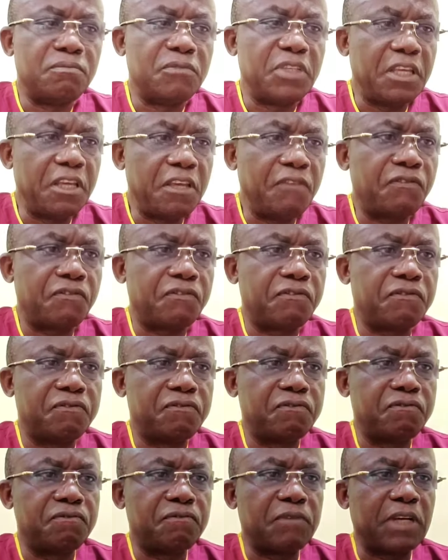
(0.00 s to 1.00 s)
If,
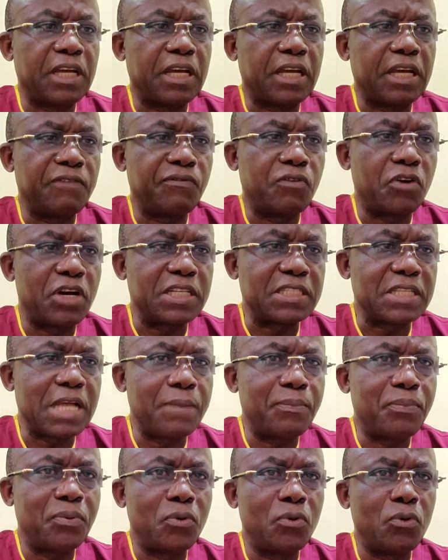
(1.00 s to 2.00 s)
for
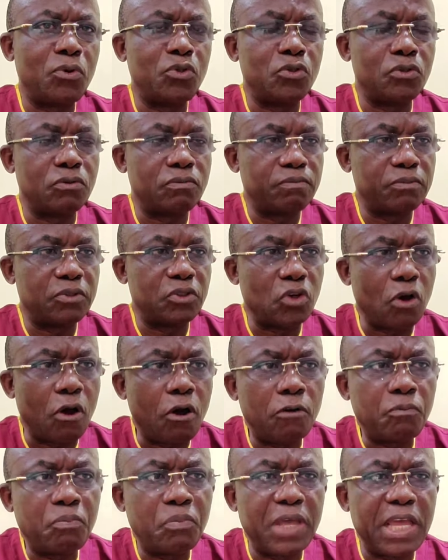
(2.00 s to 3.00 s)
example, you
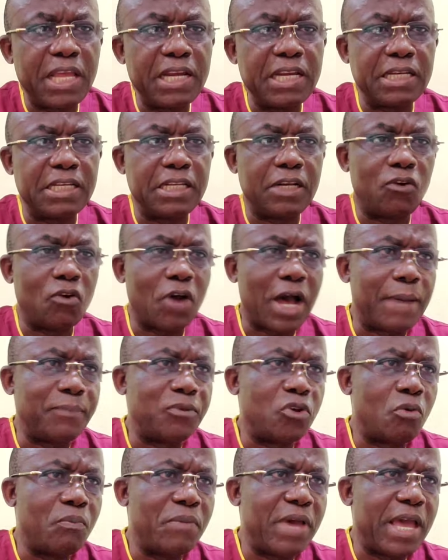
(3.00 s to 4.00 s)
dull pain in the lower
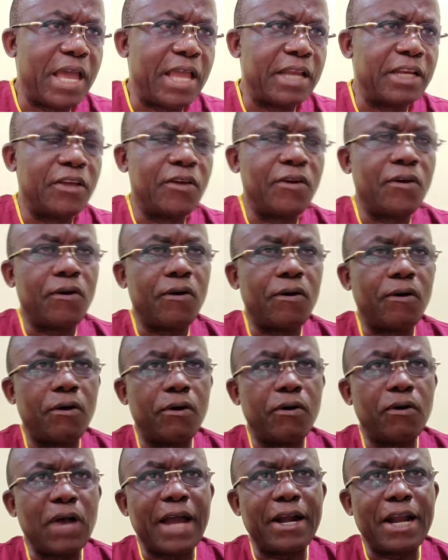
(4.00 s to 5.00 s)
abdomen
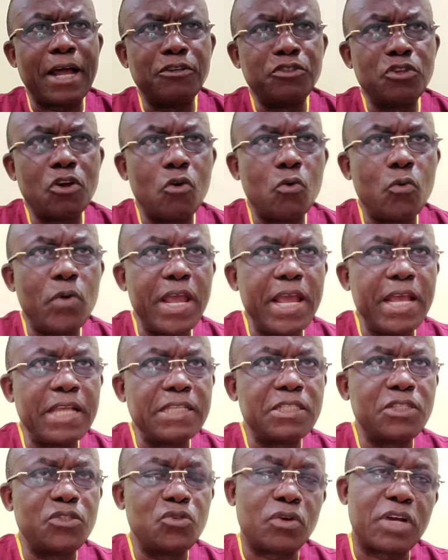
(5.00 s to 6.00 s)
or around your
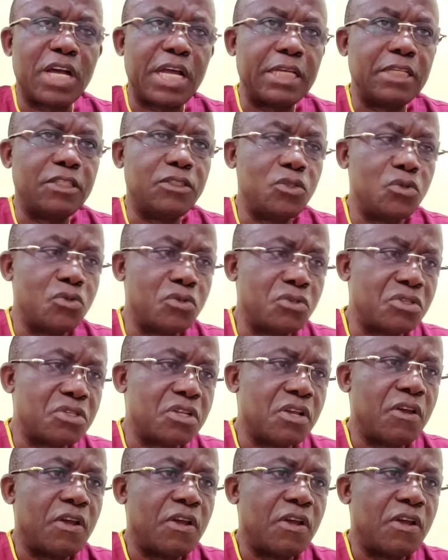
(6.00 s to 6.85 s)
waist, you can use